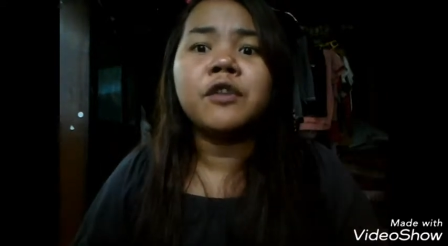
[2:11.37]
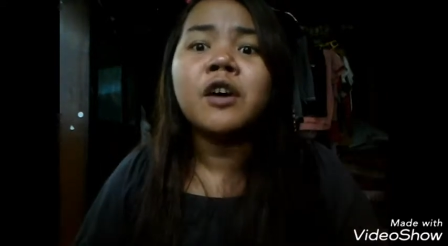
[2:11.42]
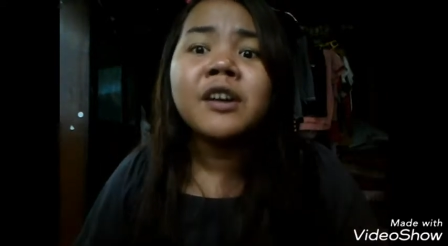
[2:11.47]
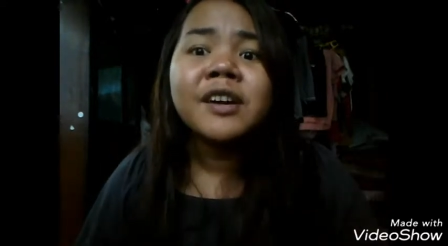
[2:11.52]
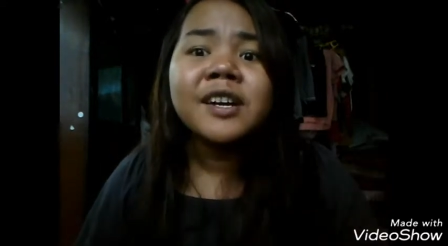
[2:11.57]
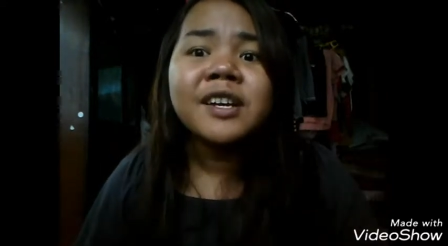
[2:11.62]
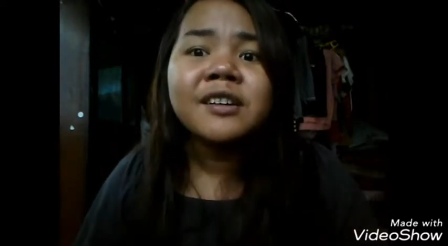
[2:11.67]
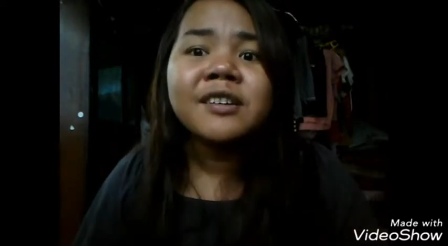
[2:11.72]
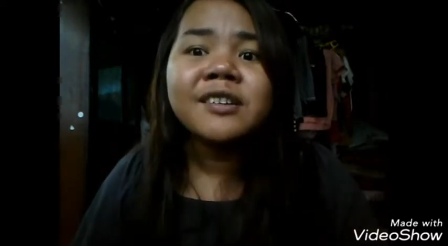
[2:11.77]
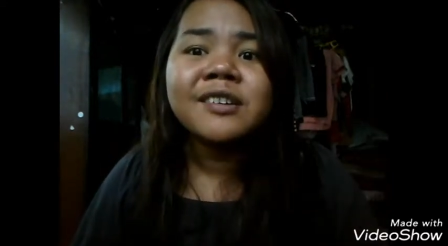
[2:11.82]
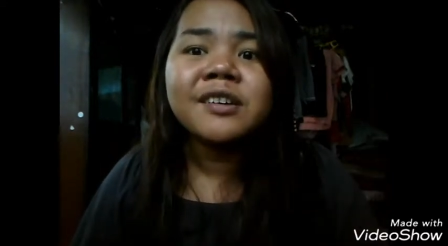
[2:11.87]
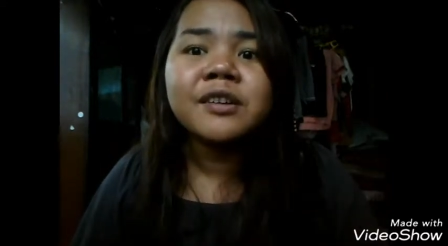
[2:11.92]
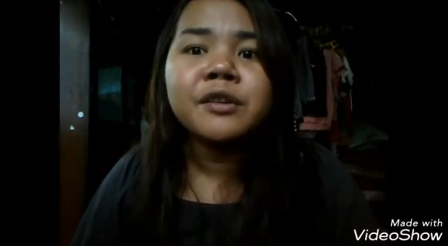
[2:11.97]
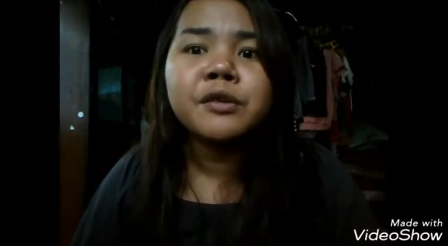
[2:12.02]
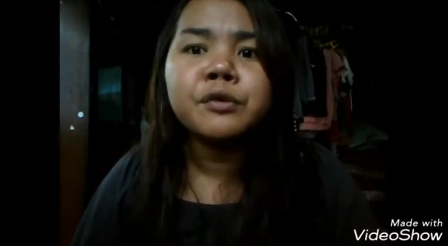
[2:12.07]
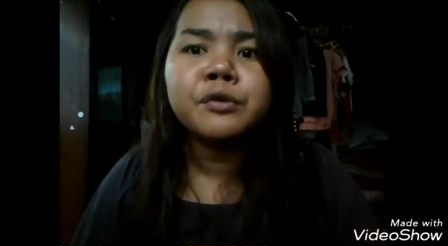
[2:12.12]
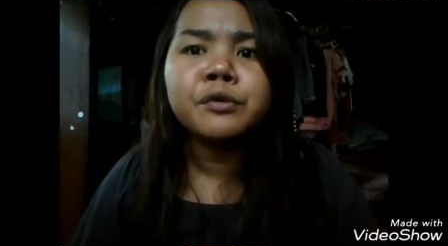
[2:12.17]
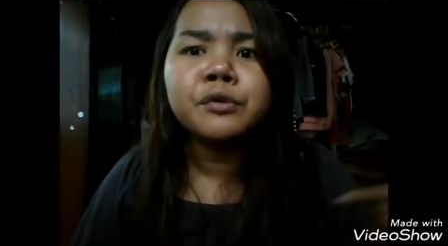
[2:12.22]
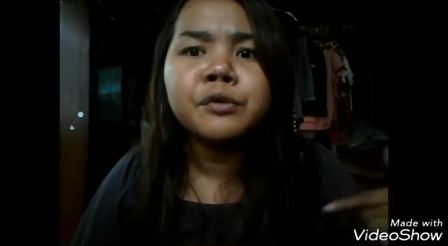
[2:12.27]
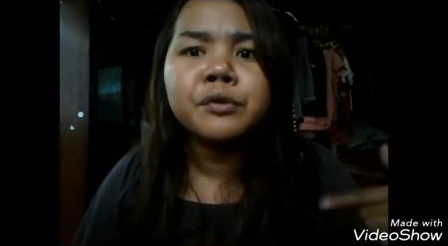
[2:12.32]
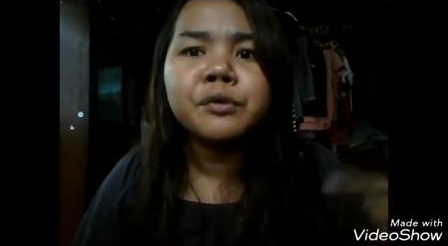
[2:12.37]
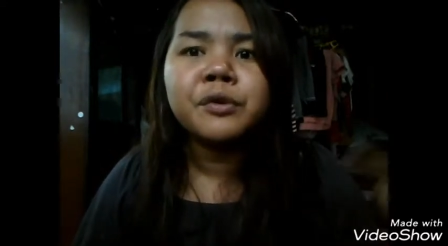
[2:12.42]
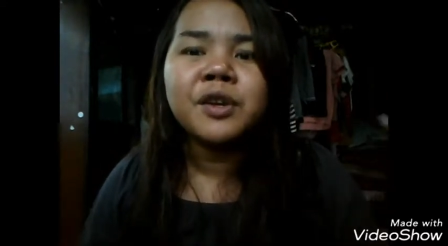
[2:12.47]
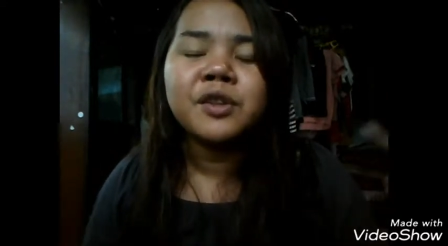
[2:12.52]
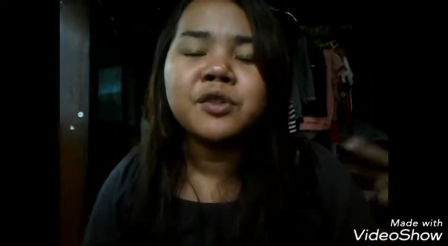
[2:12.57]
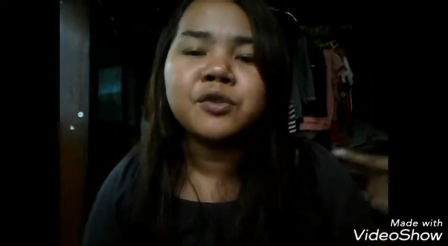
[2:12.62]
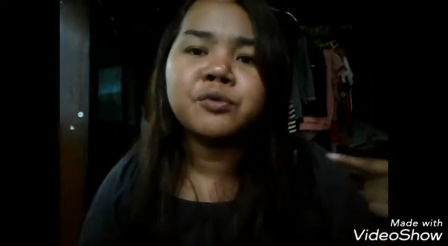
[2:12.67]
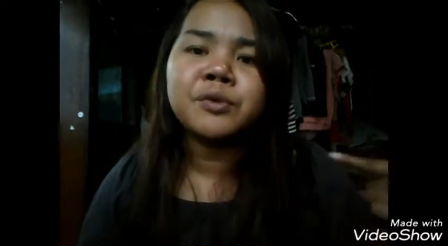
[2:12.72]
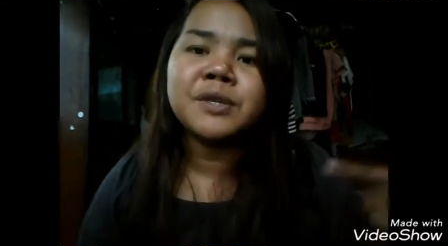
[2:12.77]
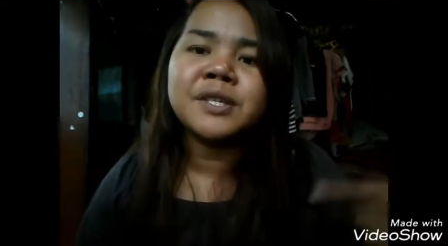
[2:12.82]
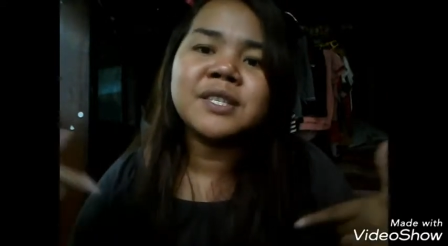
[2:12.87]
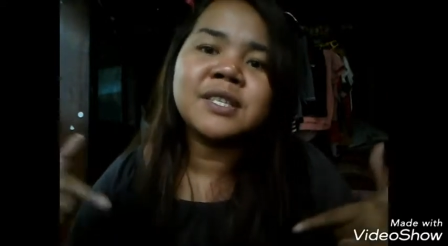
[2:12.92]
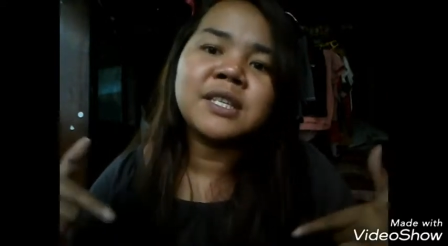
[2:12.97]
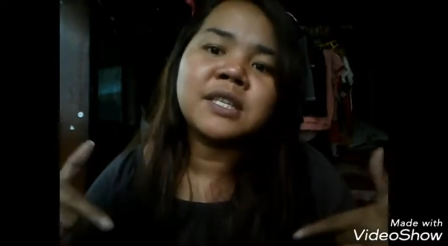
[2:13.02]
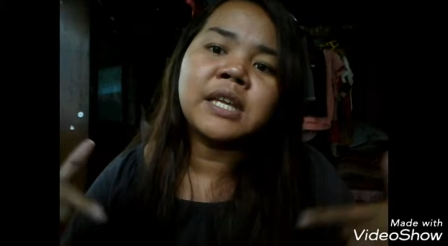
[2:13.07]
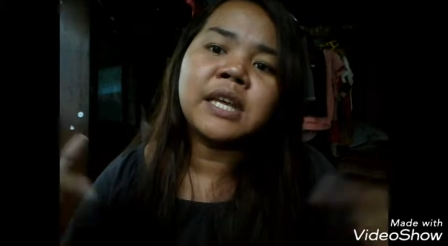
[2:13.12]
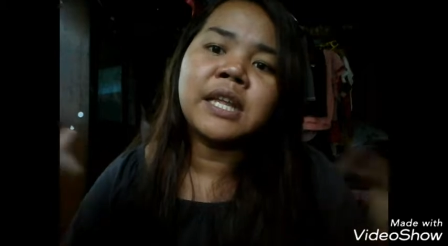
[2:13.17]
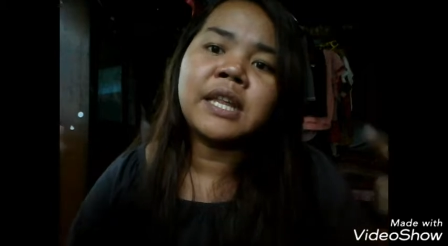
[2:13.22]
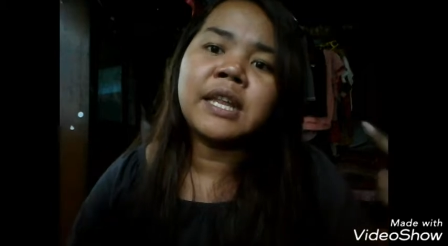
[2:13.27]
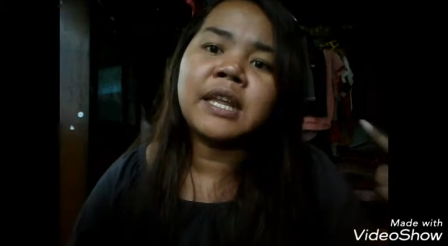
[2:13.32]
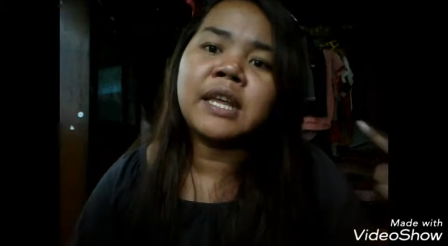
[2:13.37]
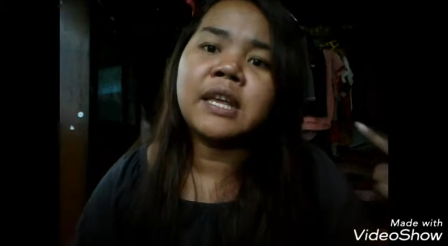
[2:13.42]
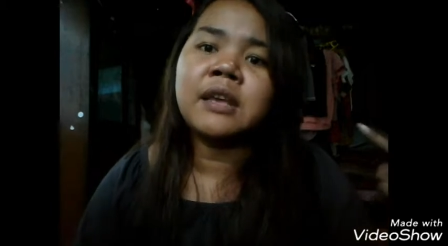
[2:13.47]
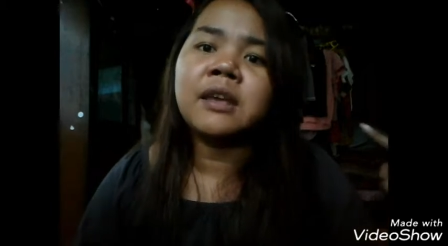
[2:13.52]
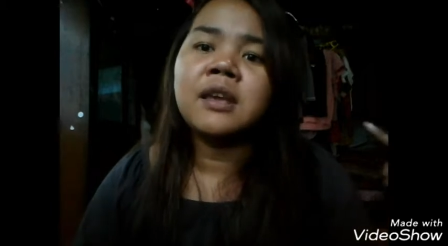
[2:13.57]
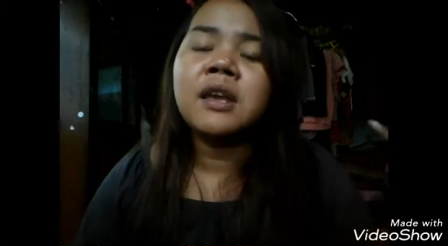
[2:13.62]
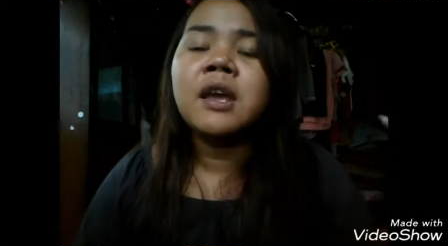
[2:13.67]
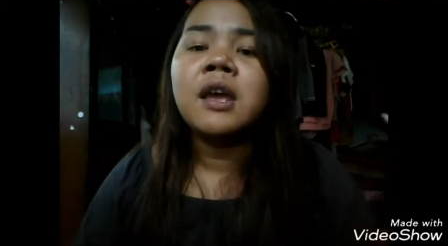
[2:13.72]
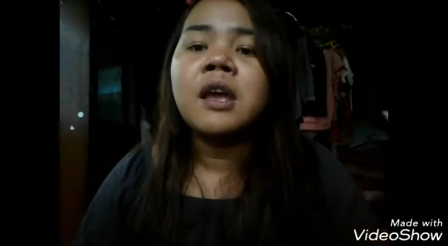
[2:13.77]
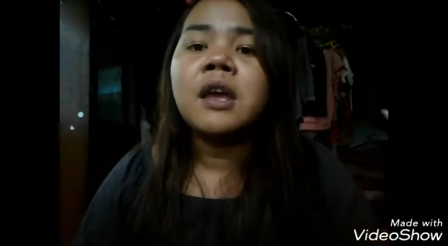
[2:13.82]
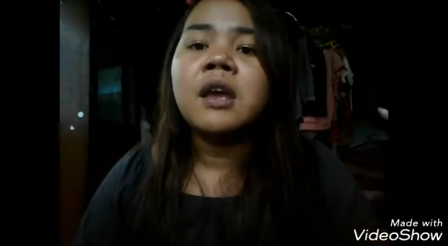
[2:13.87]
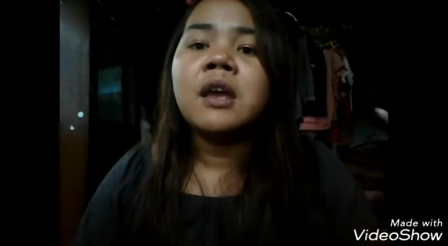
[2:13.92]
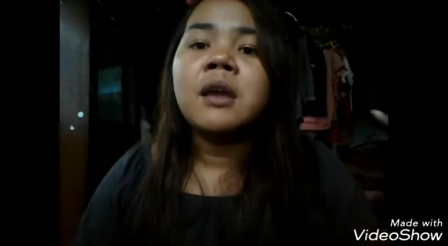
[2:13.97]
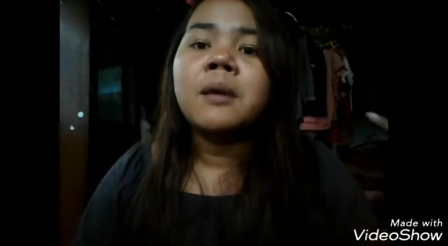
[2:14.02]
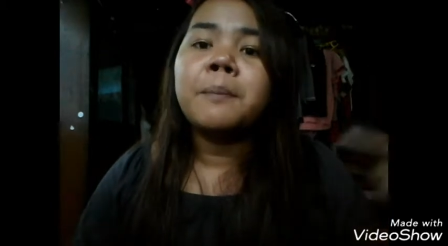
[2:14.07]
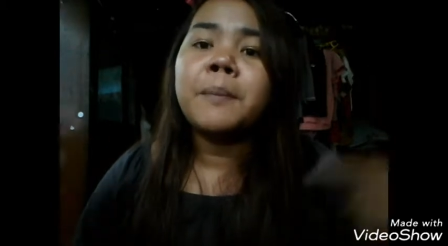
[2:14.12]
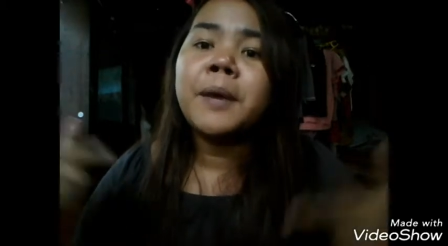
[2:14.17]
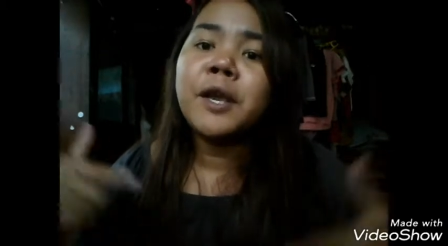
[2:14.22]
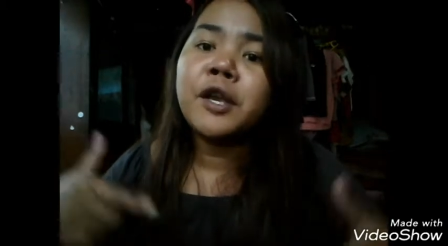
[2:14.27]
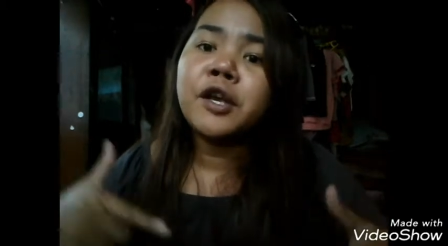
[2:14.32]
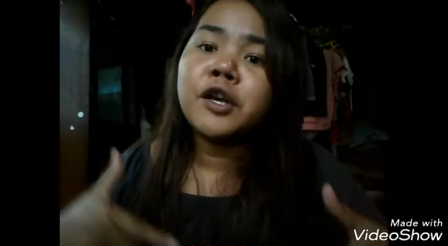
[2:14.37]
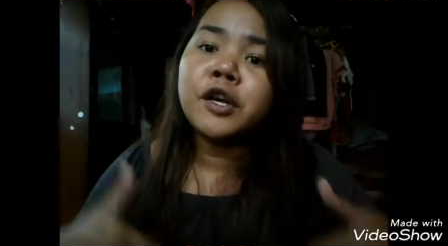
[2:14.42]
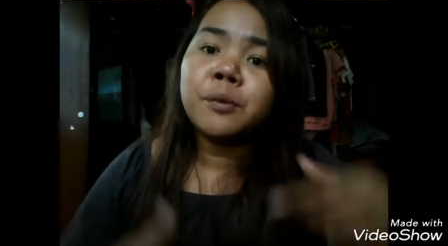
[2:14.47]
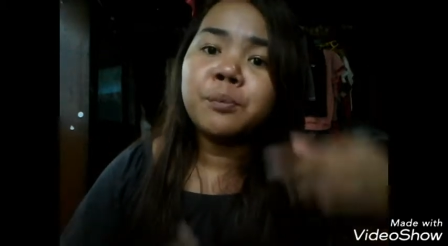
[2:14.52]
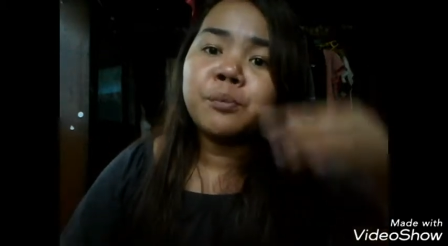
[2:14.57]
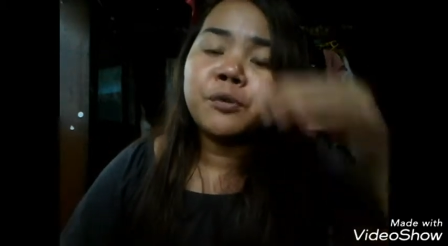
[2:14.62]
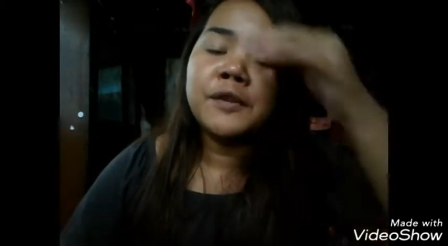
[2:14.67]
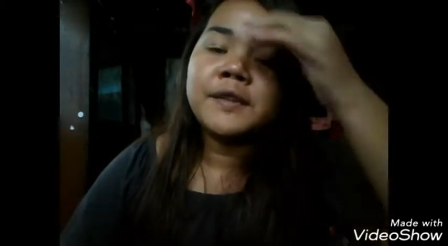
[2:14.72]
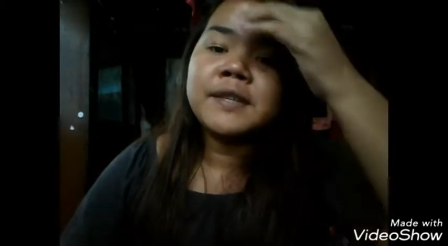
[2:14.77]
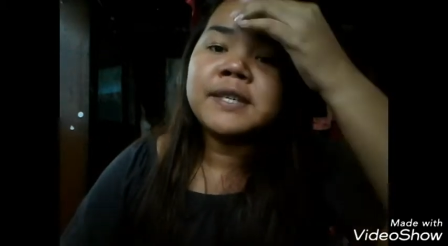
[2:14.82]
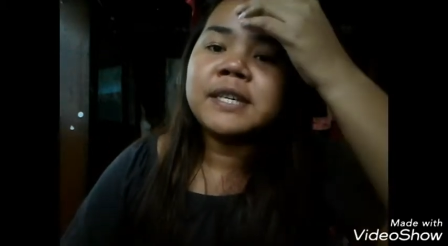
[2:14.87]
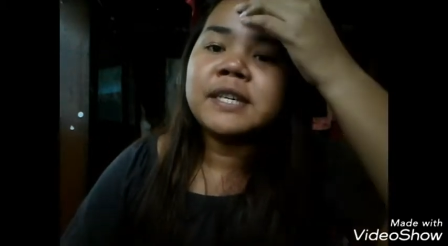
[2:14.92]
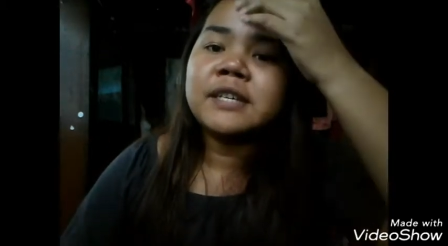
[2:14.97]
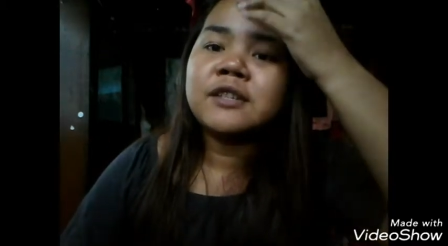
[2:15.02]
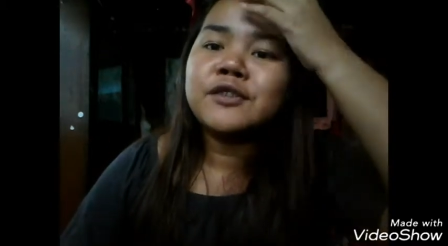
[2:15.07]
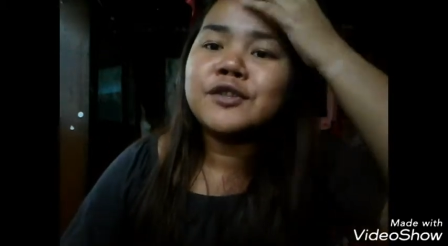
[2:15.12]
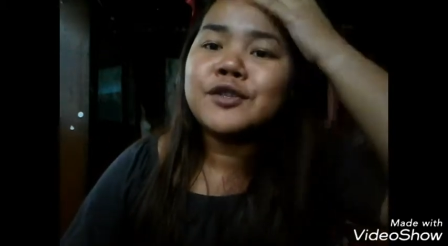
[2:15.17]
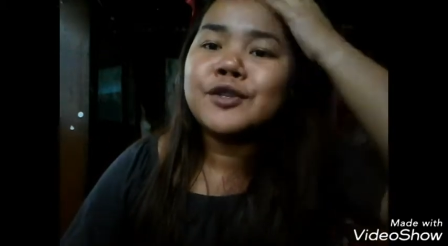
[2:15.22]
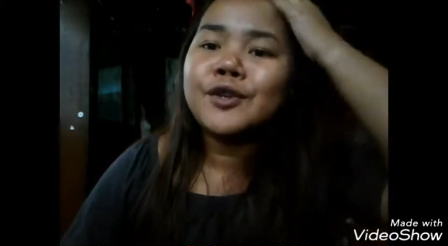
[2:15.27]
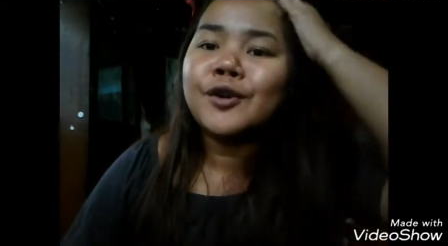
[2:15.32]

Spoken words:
foreigner who interested in a makeup routine.